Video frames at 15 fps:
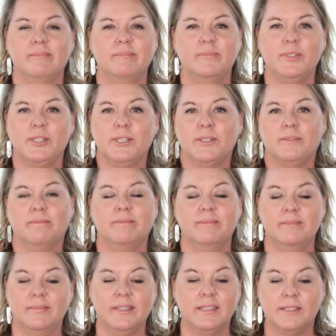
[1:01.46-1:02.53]
just
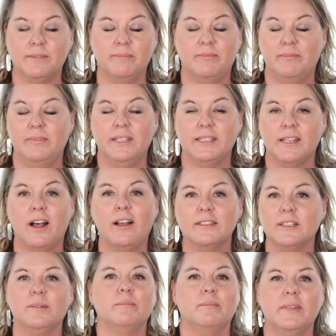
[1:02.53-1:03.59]
it's it's
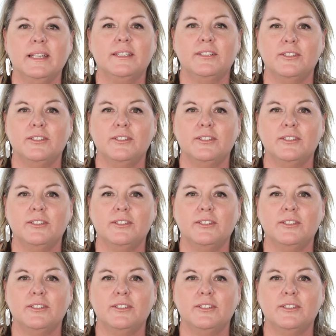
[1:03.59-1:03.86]
awesome. It's